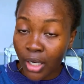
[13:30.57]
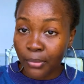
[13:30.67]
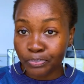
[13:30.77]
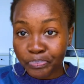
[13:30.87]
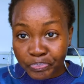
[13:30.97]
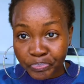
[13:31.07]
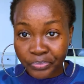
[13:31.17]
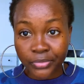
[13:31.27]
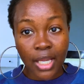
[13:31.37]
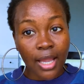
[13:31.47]

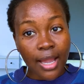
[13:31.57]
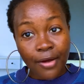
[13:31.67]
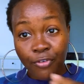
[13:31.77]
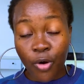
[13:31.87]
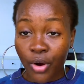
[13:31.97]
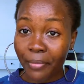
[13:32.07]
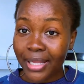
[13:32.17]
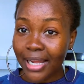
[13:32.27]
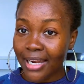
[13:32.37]
For women now,